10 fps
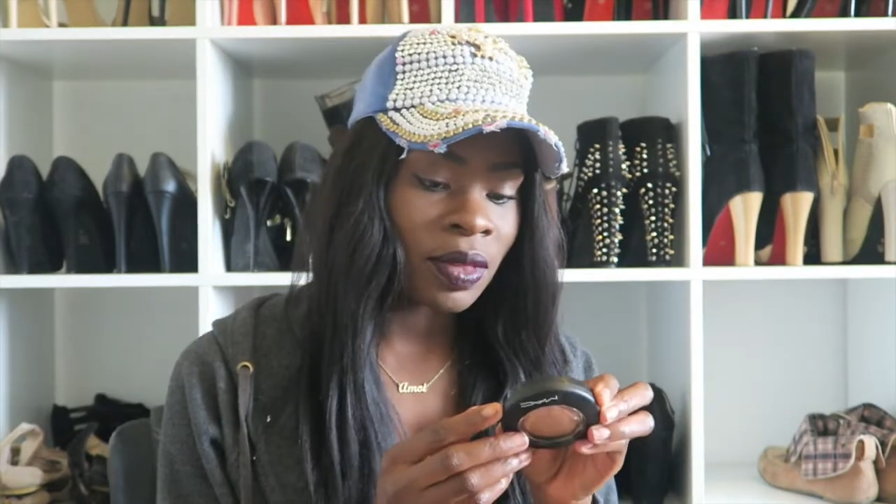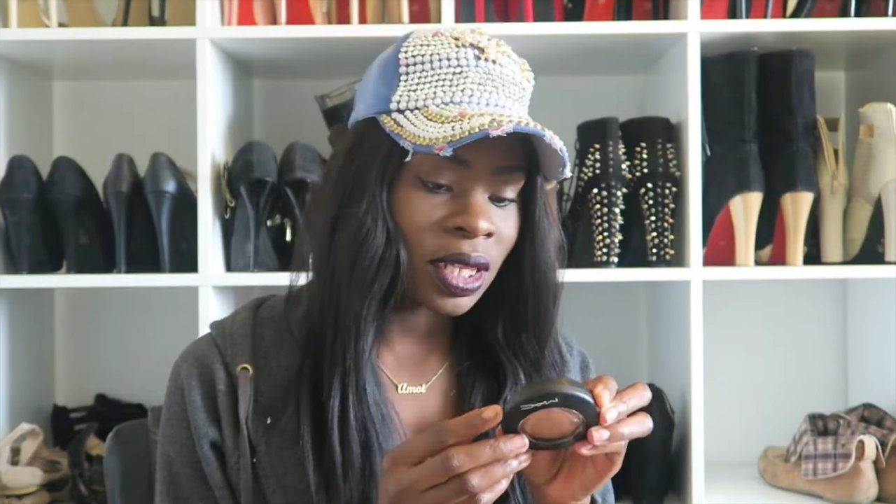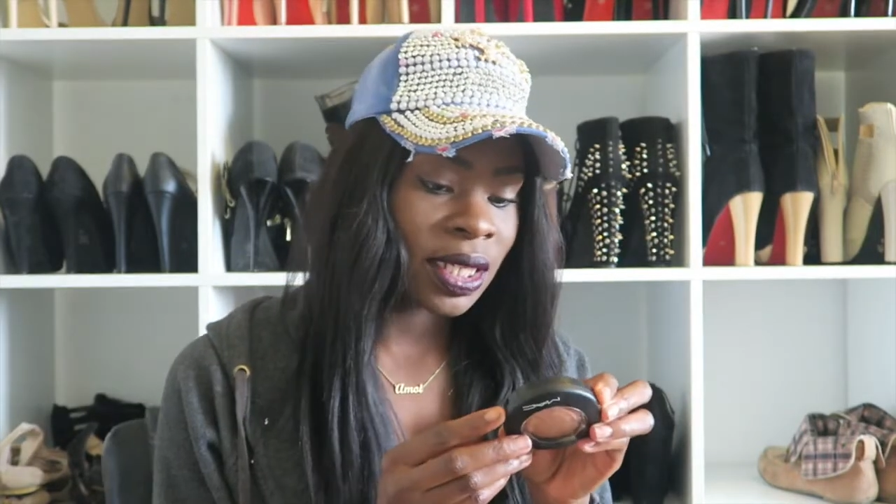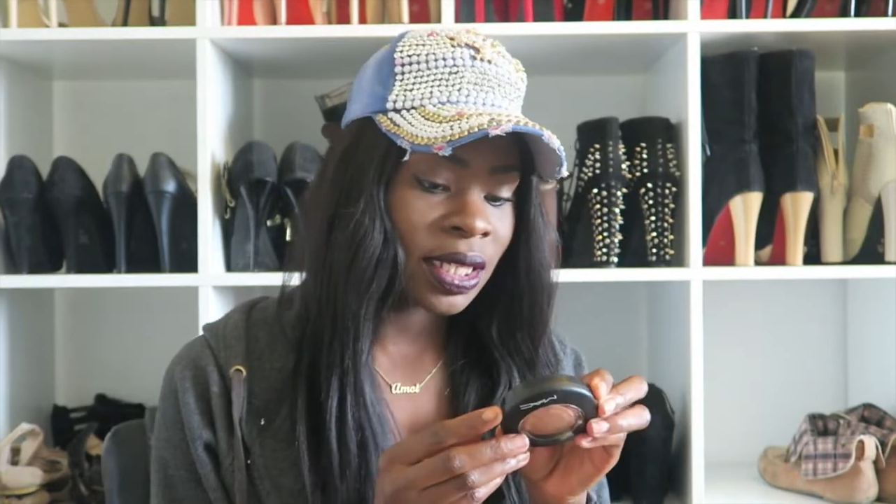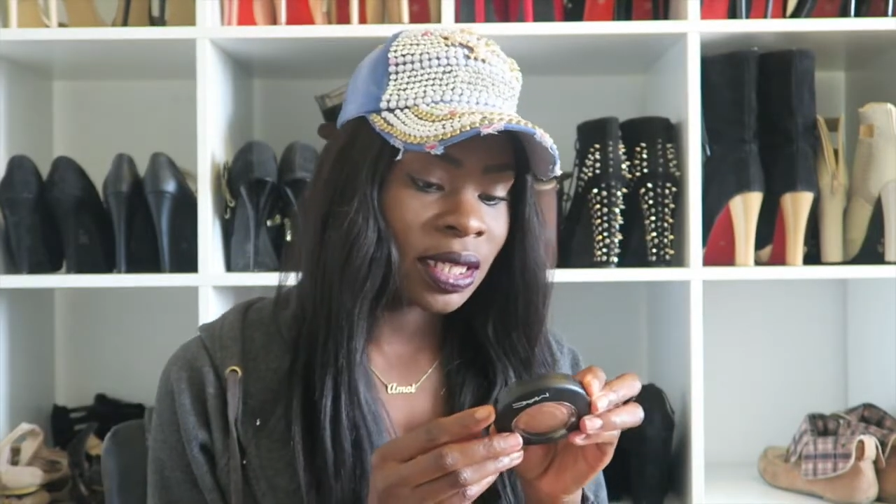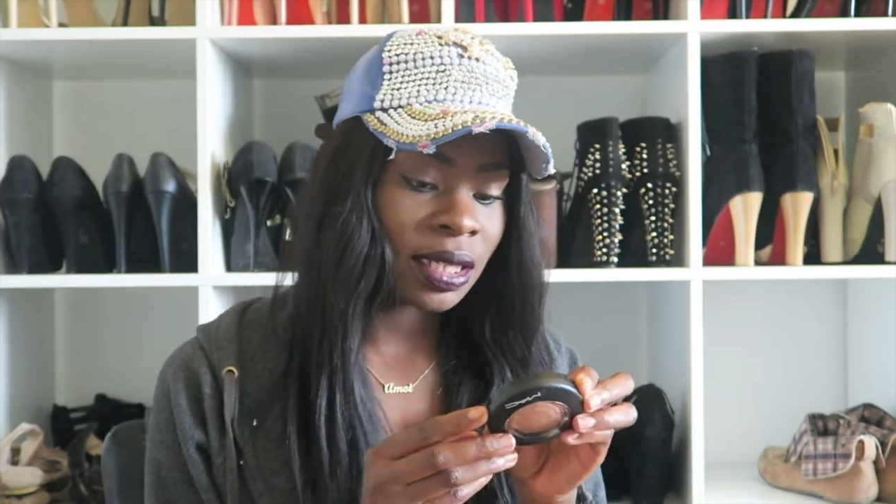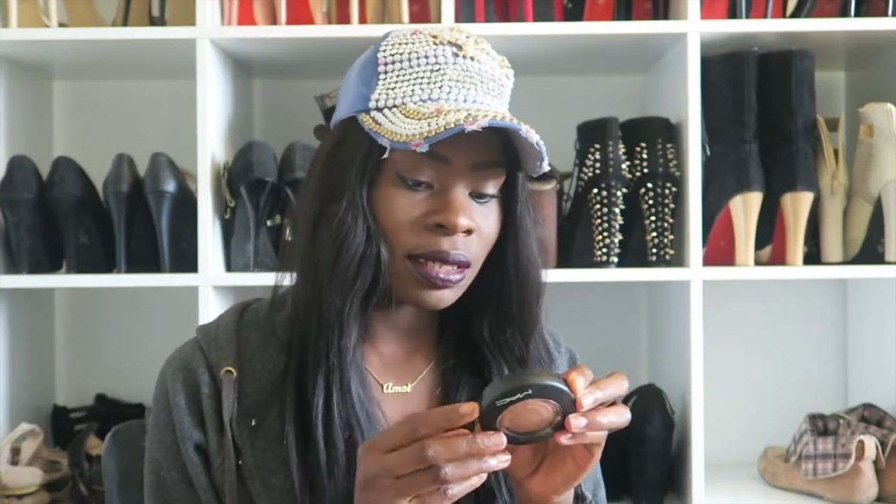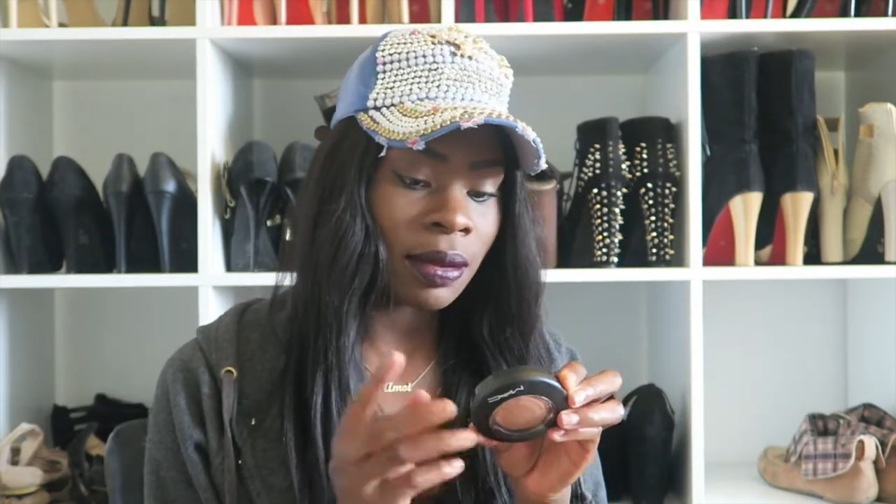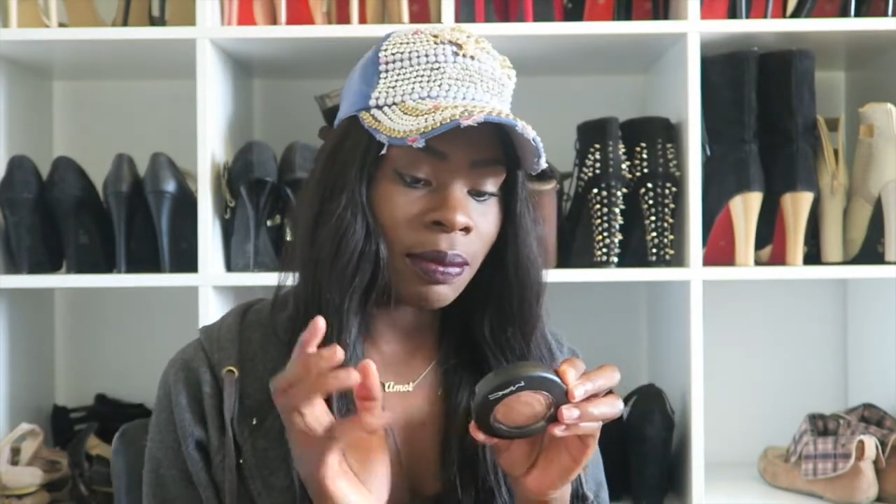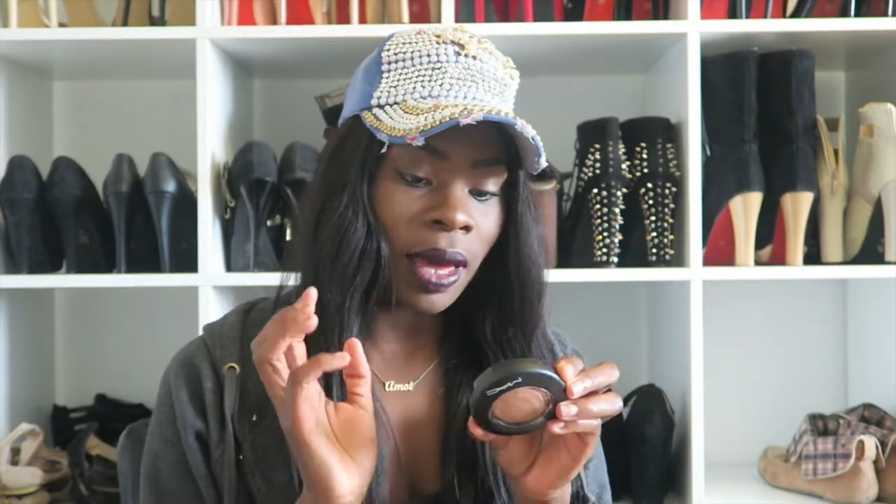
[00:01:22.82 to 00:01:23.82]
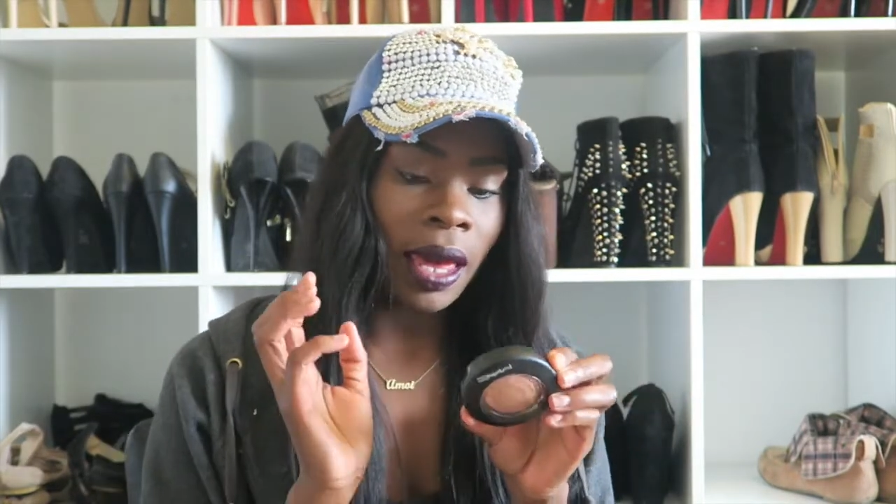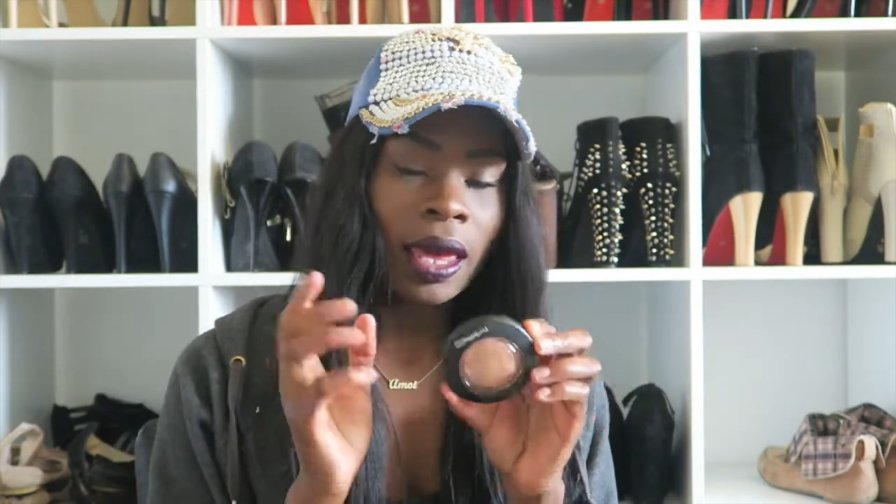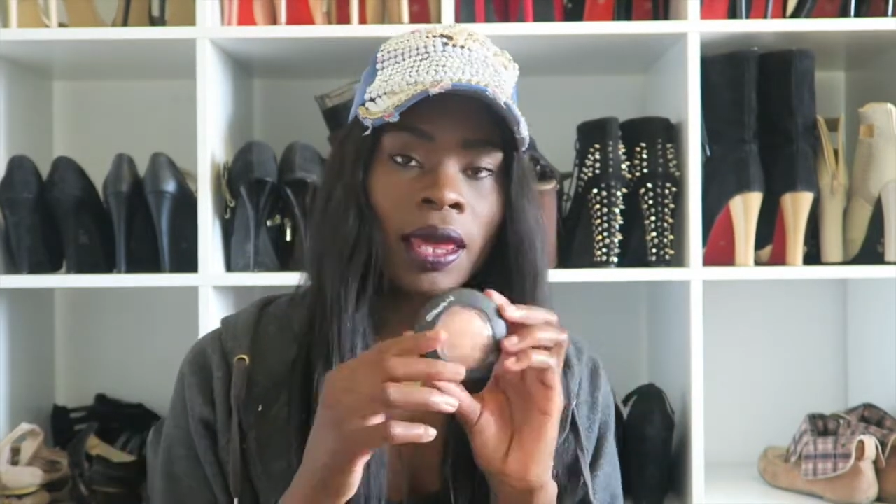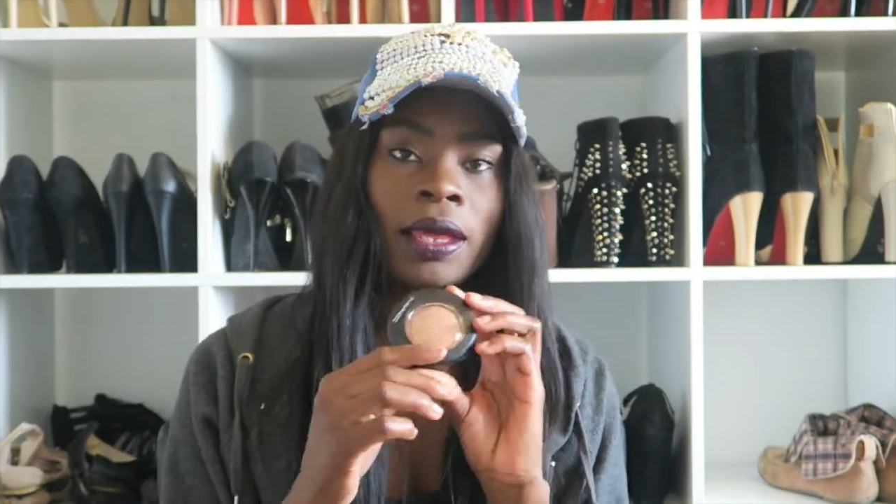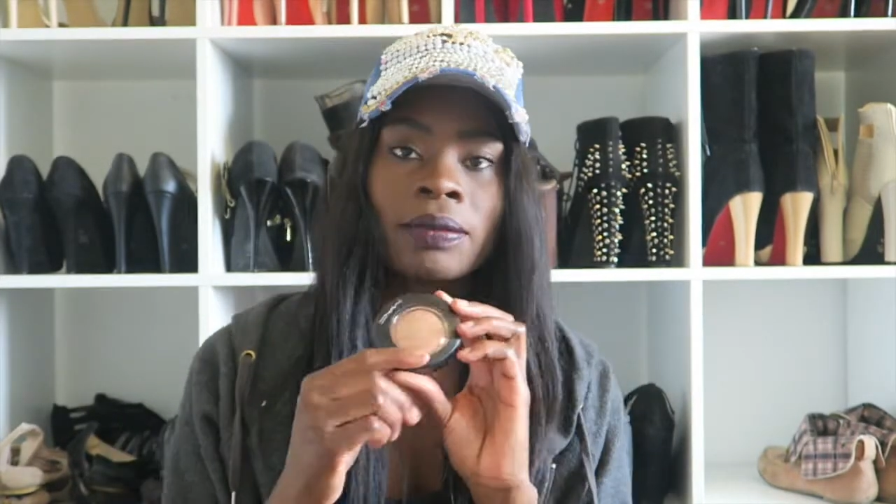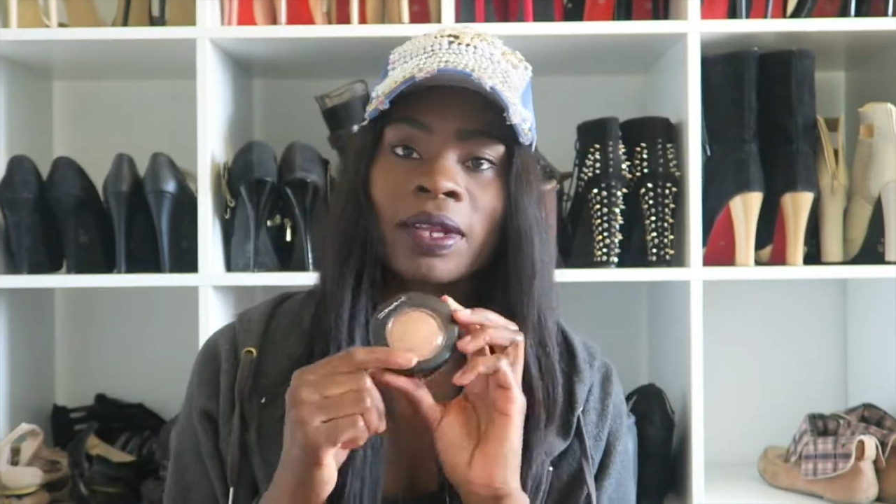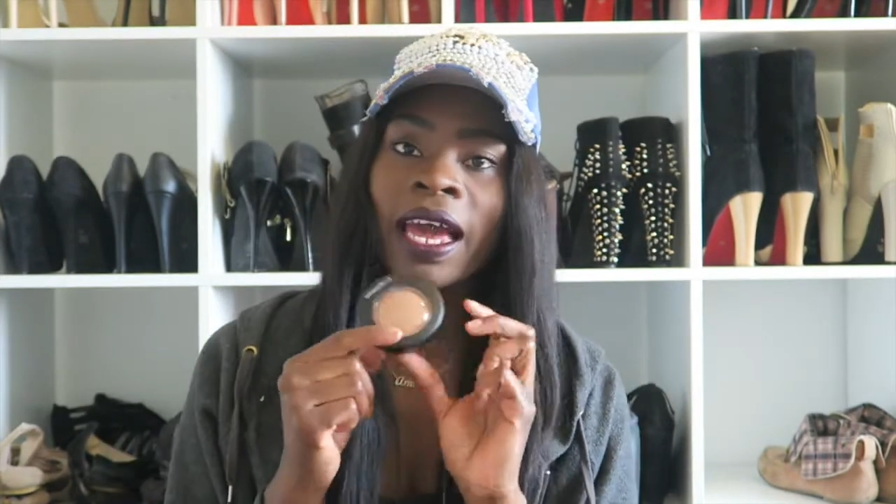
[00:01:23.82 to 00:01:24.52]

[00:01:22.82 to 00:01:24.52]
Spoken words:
this is my,